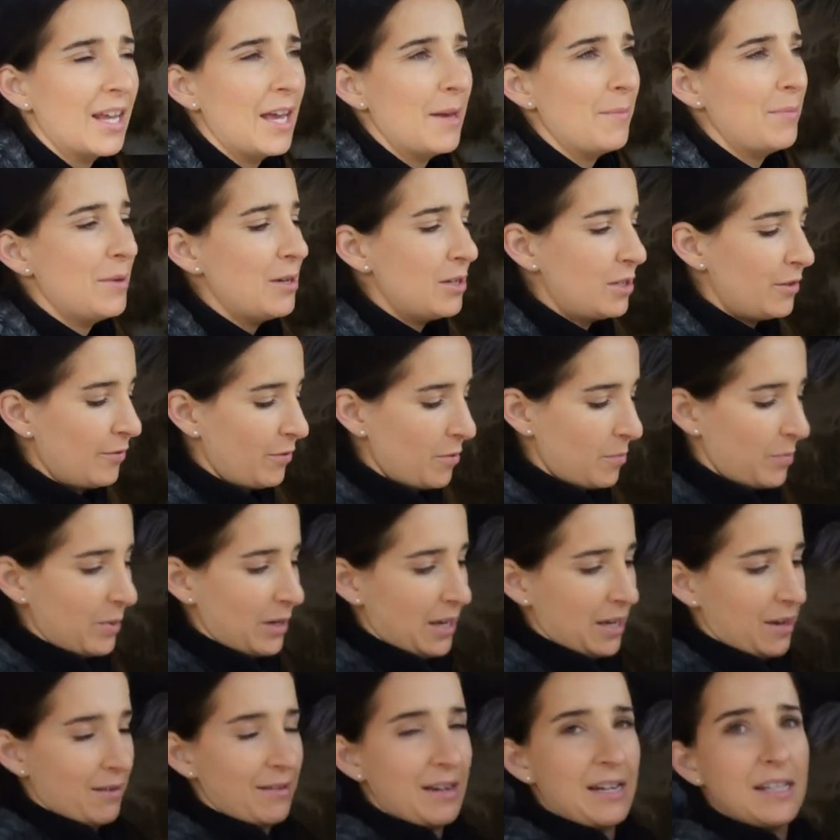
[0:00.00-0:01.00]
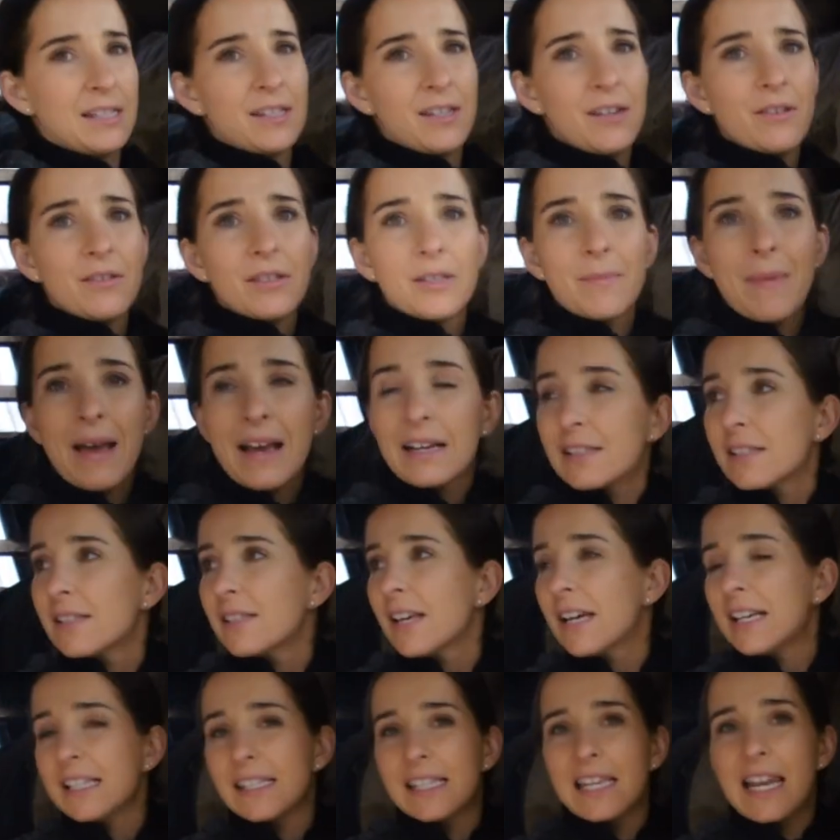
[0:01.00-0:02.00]
A beautiful boy who needs to do some
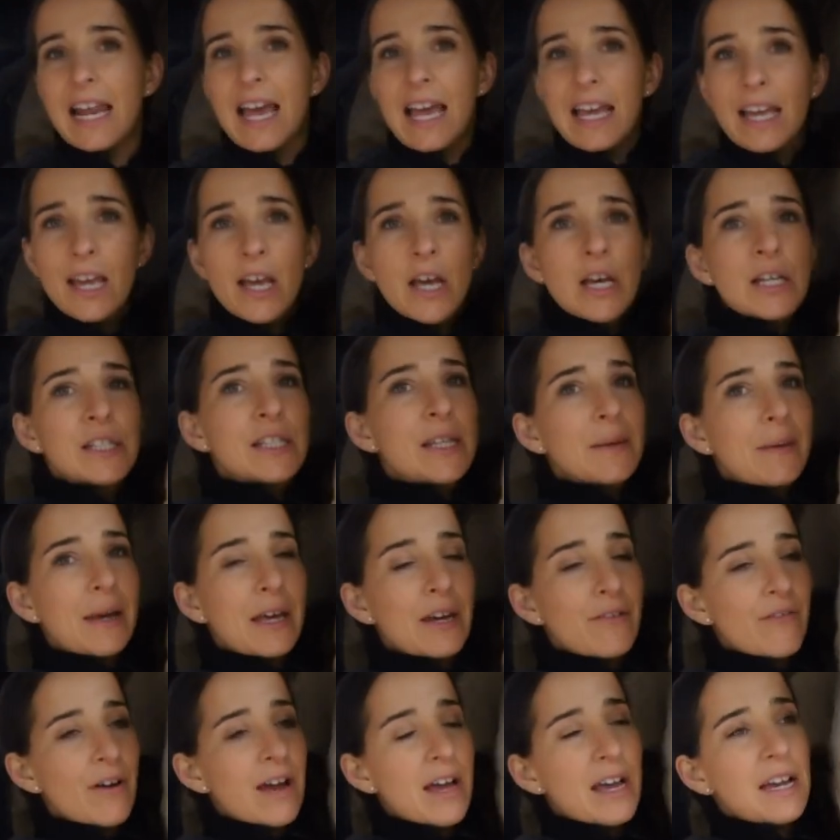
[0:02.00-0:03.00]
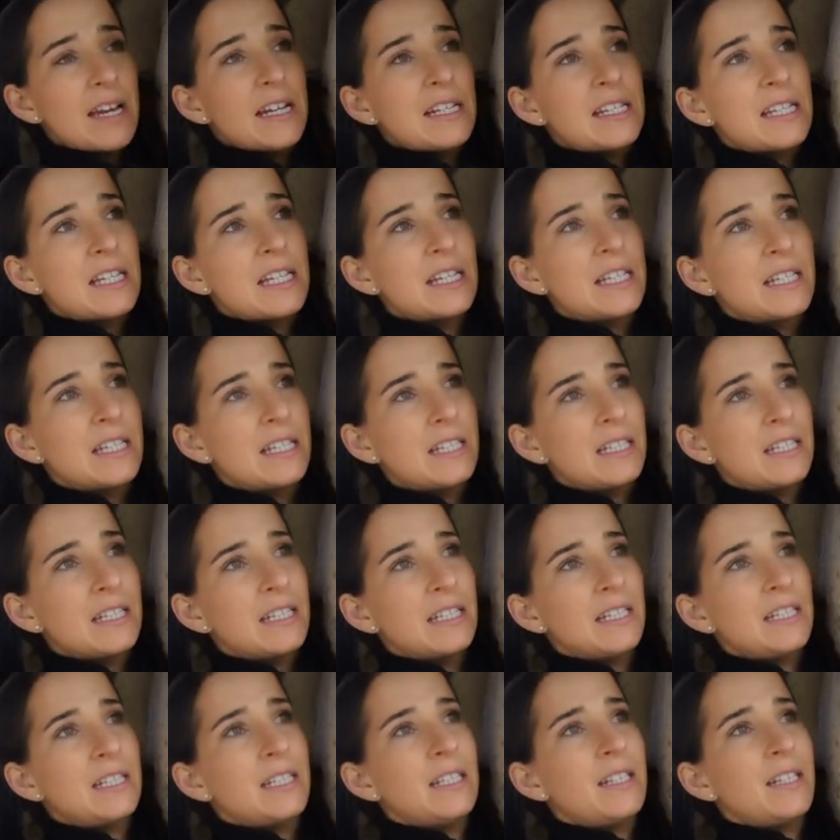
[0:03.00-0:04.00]
exercise today. So I'm gonna ride.
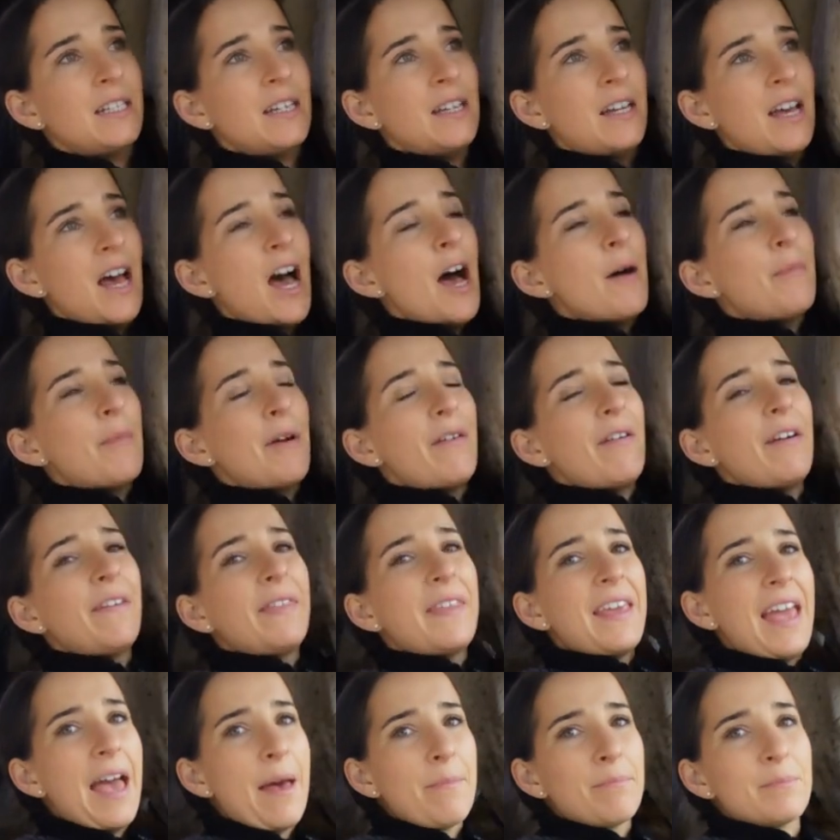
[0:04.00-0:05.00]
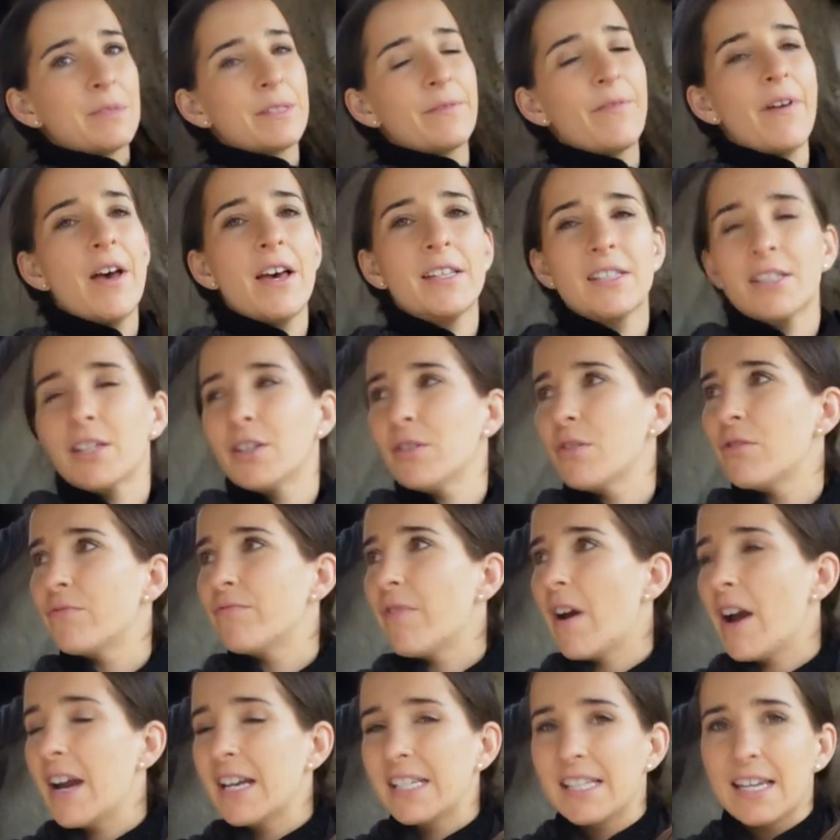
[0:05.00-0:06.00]
I might ride the ends first. I'll do
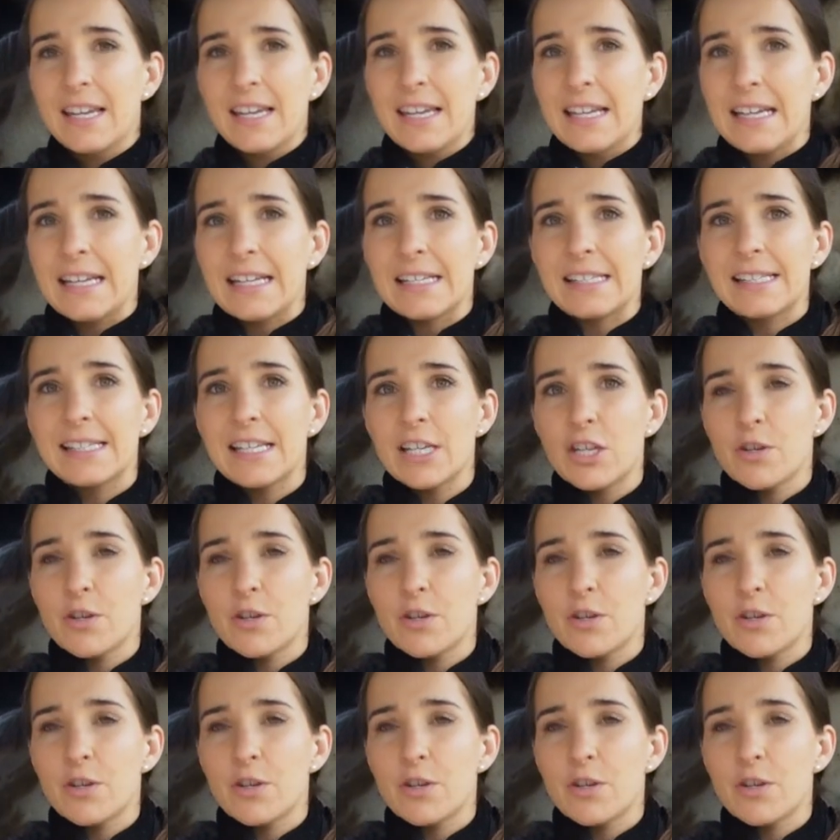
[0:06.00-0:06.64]
a ride and lead